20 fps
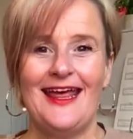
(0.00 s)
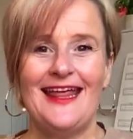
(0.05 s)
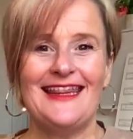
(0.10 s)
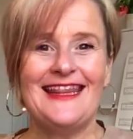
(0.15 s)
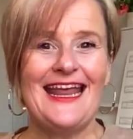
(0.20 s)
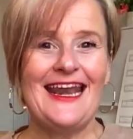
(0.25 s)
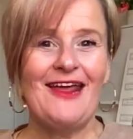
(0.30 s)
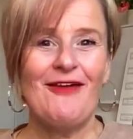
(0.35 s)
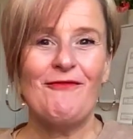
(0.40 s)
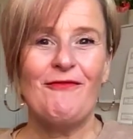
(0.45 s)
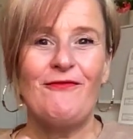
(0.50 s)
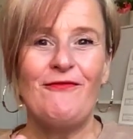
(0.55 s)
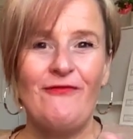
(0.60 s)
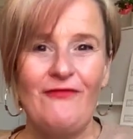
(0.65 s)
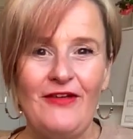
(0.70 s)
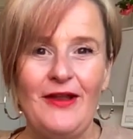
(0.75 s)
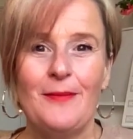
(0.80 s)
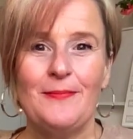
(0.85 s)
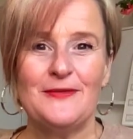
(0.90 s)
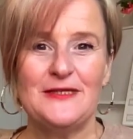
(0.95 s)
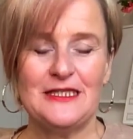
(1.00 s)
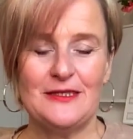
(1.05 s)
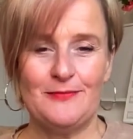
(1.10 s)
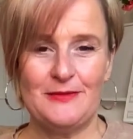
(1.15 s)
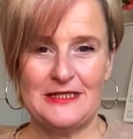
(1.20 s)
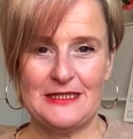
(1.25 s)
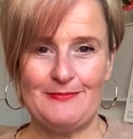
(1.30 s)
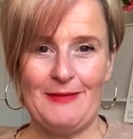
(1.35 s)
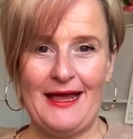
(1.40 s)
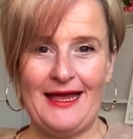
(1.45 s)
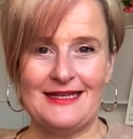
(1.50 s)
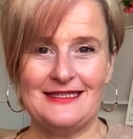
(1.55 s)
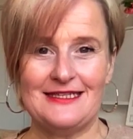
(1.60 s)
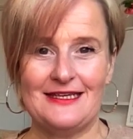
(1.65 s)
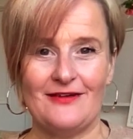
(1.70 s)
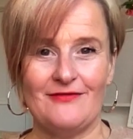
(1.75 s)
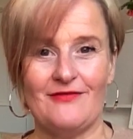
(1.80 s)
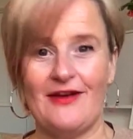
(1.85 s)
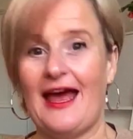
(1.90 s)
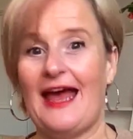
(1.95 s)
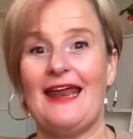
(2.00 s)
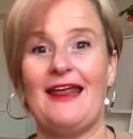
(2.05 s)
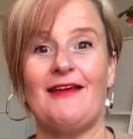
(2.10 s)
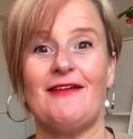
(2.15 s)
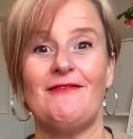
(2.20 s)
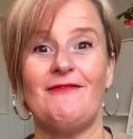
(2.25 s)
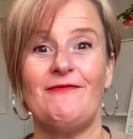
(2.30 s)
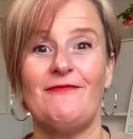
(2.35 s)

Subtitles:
Then it flips the perspective and it